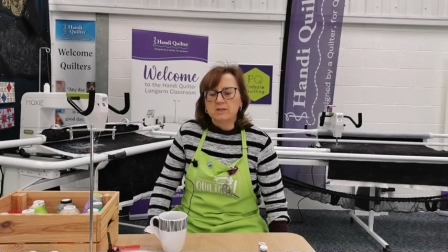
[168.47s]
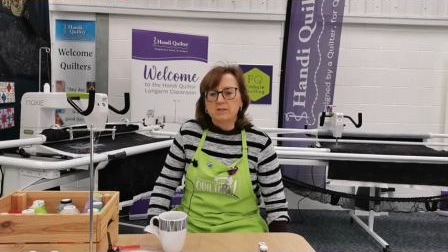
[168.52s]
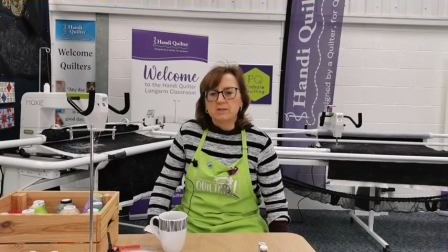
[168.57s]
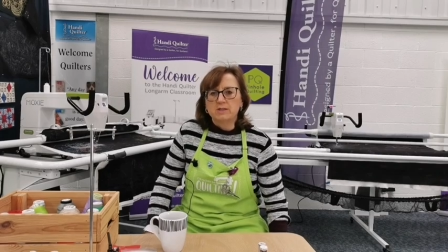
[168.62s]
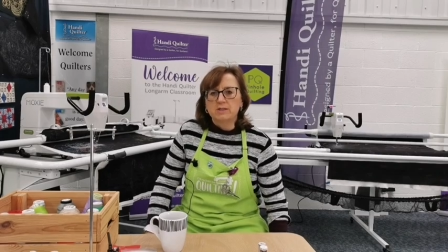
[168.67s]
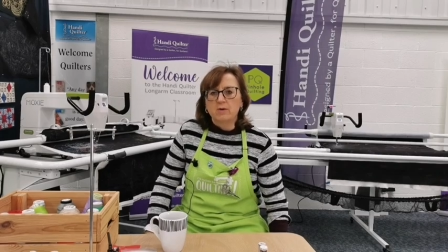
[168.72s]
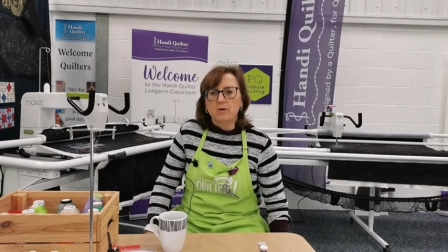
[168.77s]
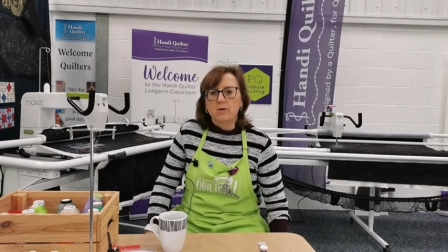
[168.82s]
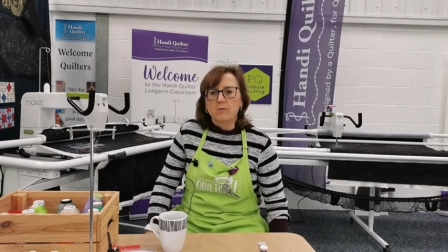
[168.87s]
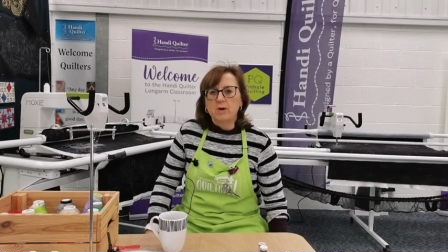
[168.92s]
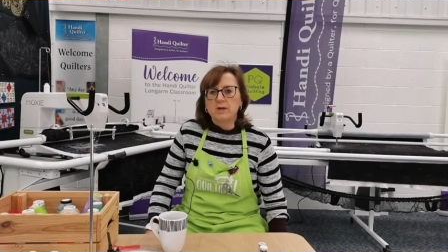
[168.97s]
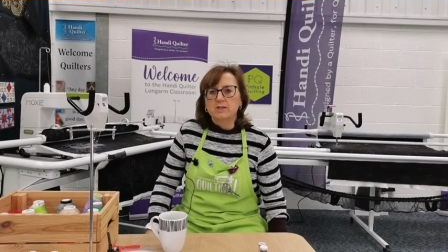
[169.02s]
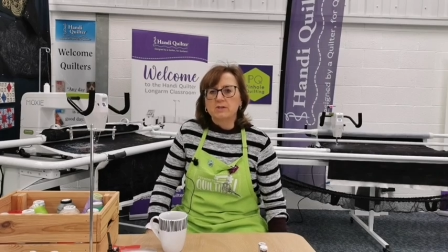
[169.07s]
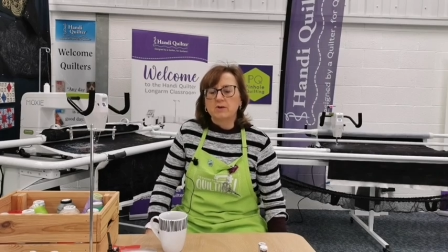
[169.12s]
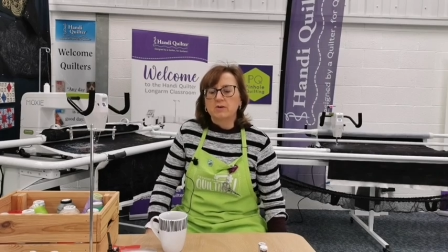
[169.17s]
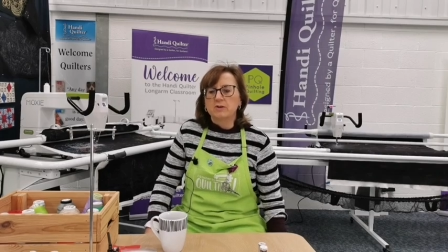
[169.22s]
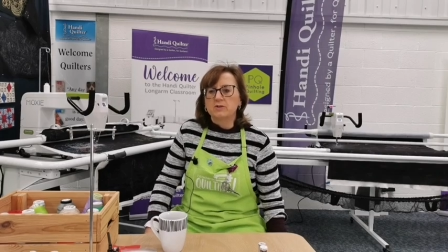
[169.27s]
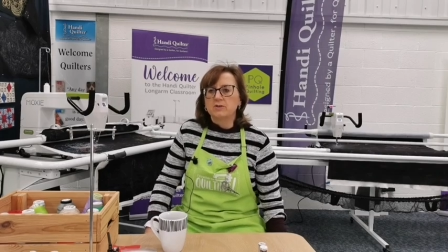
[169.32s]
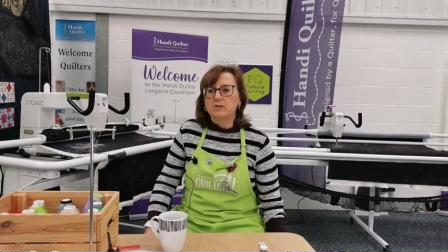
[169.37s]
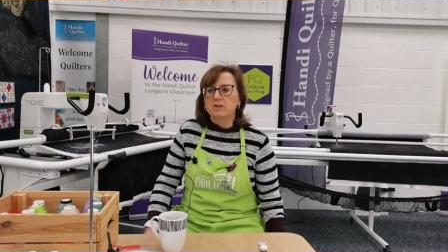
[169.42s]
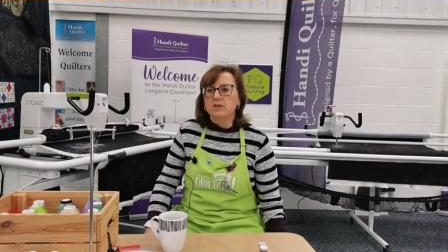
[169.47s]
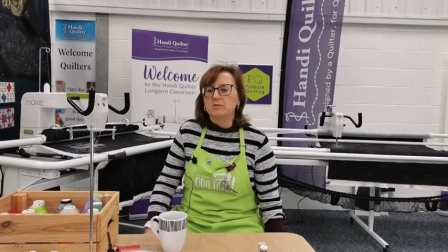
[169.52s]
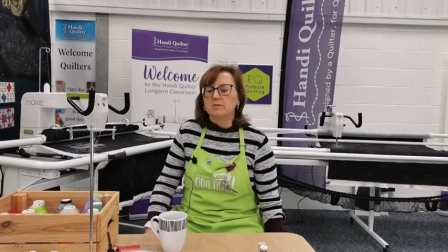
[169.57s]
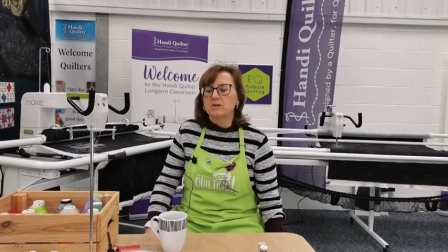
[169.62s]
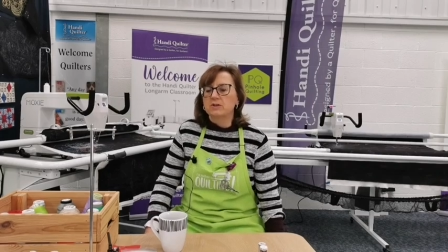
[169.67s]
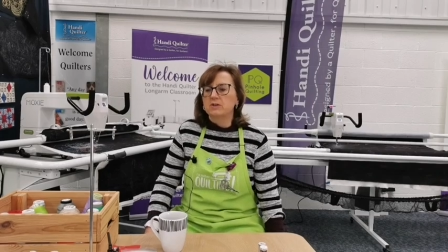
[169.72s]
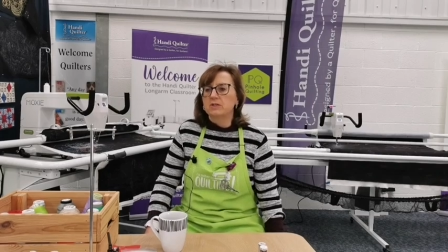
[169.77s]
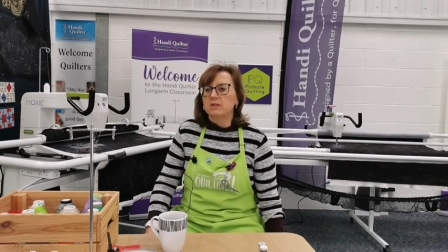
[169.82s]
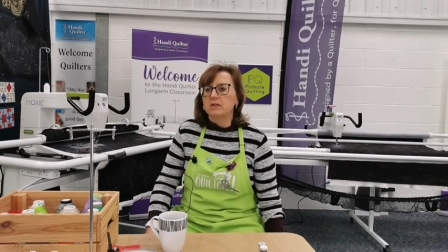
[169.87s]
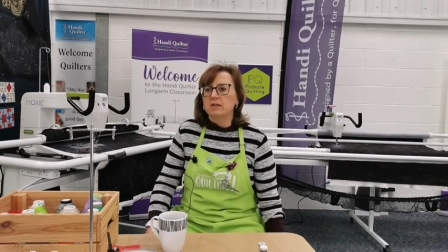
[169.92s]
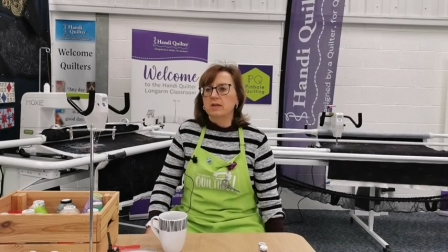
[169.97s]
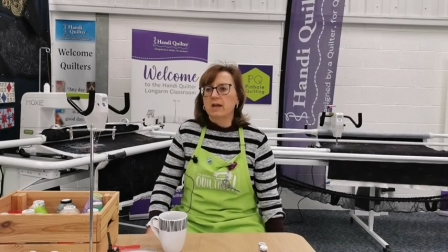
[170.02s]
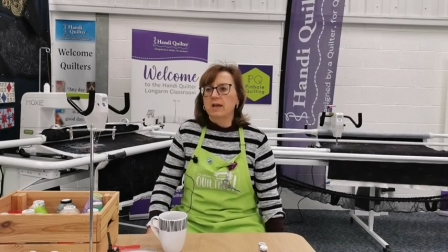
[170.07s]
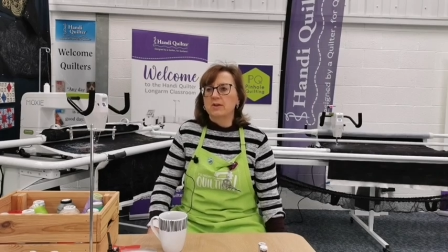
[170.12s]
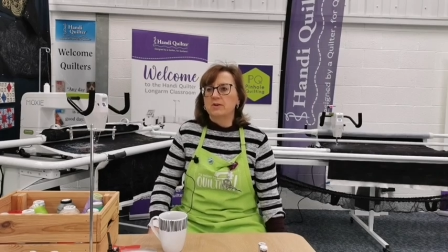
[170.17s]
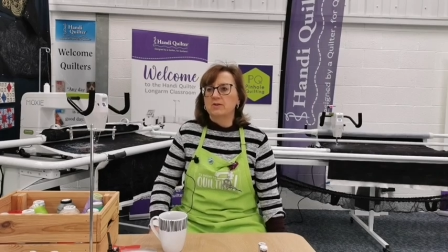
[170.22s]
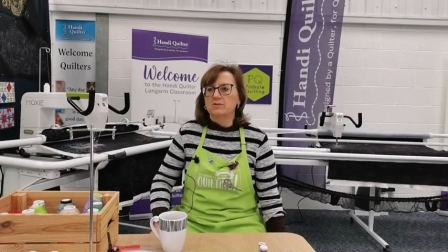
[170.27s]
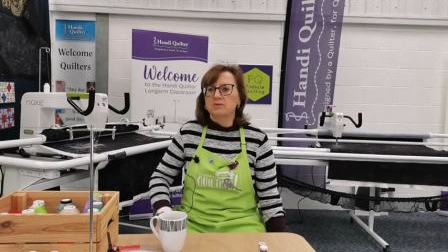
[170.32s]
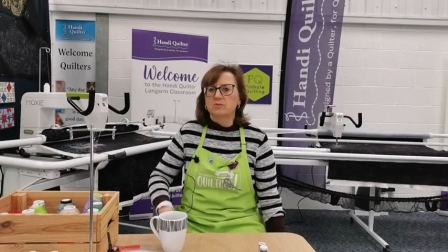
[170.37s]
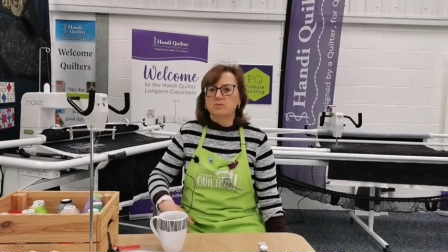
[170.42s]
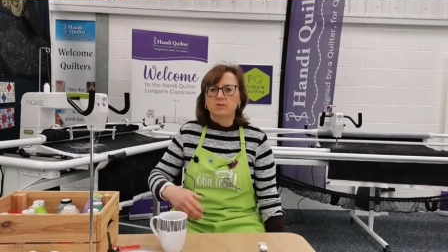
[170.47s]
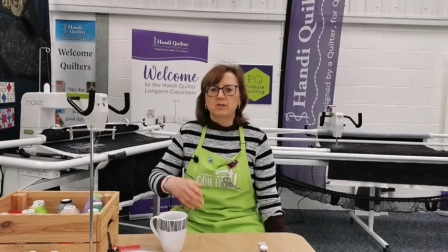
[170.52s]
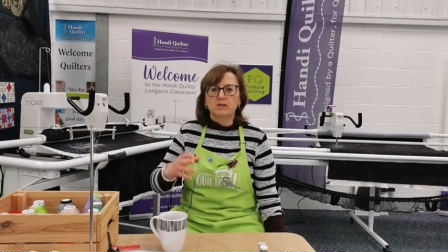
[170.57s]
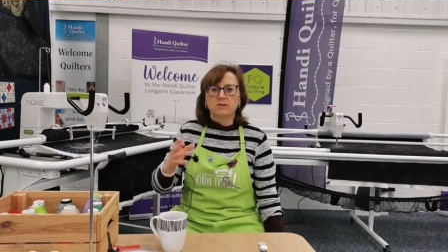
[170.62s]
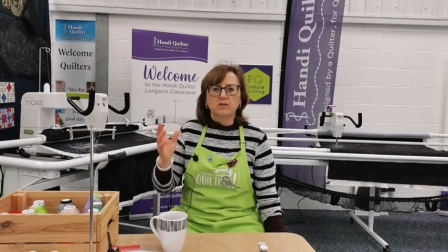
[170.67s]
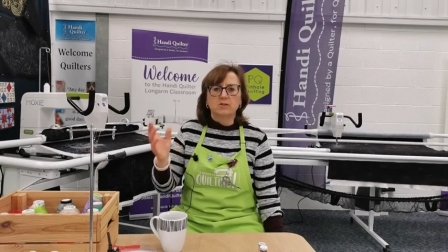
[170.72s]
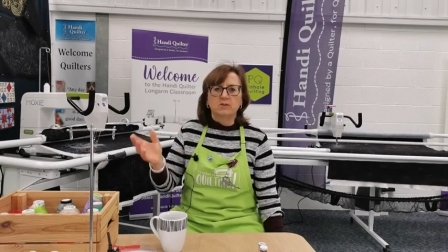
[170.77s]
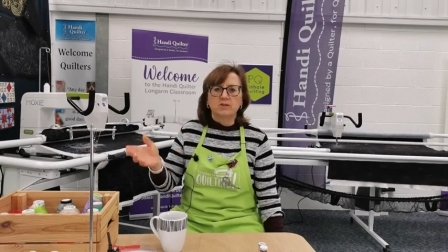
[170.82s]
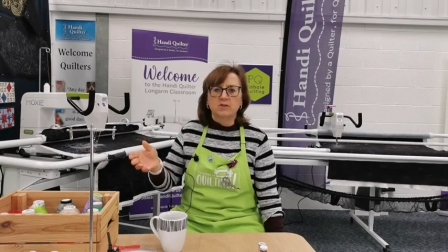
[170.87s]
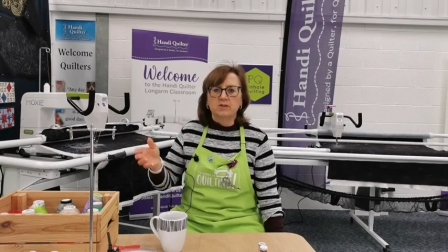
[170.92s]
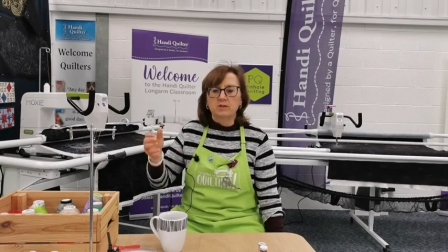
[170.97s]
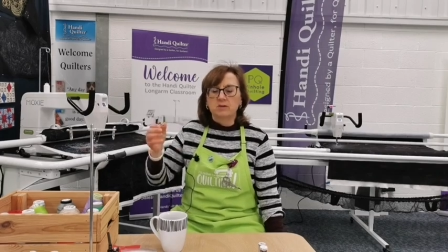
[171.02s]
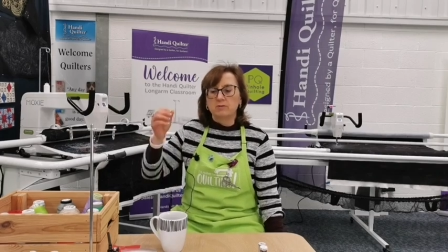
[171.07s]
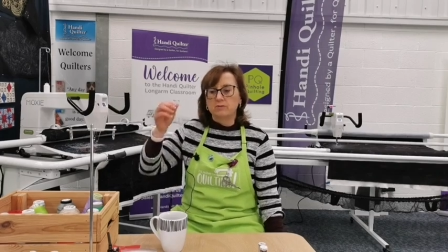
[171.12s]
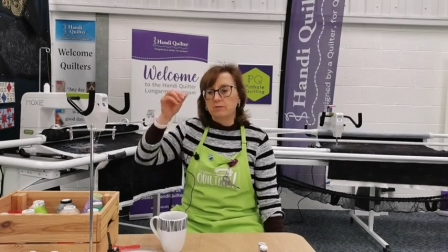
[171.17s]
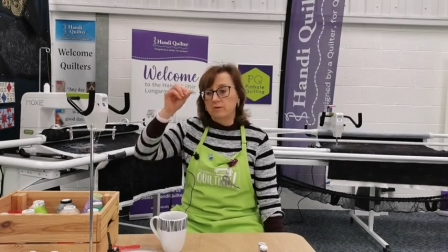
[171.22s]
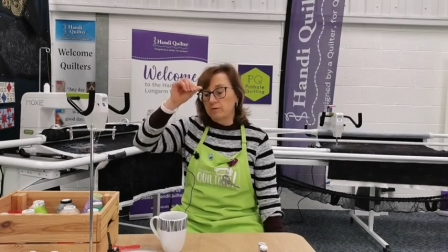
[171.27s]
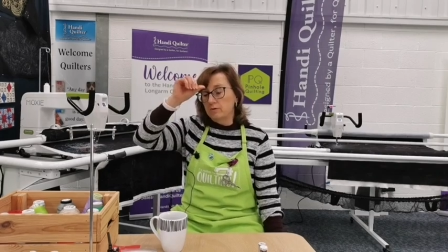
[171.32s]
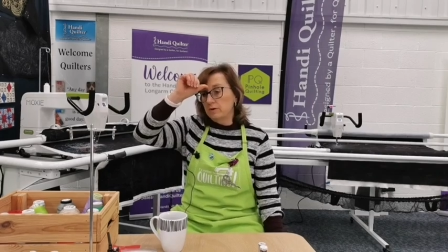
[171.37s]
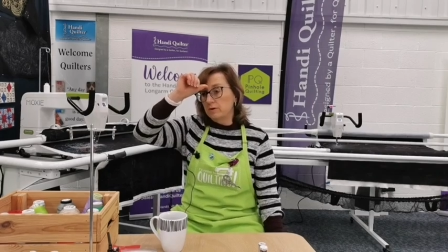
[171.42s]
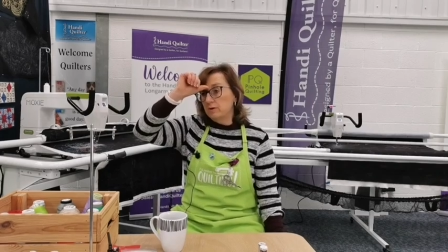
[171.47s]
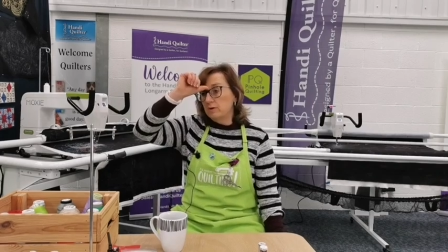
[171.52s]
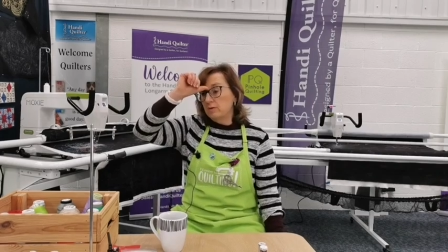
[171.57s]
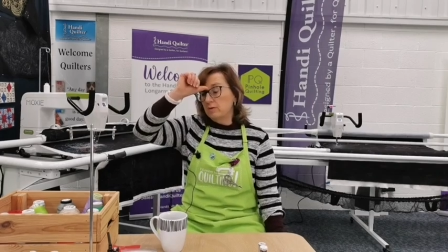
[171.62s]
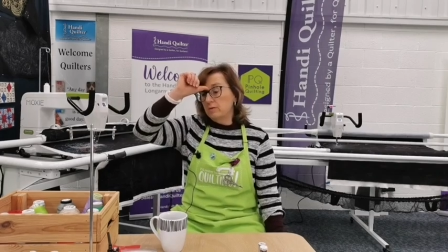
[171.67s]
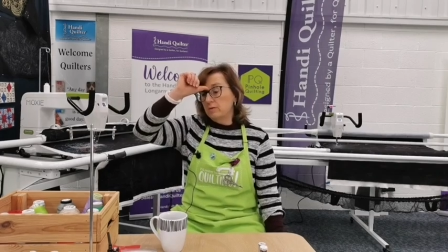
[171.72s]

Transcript: And so I went on to university, and we didn't do the silver at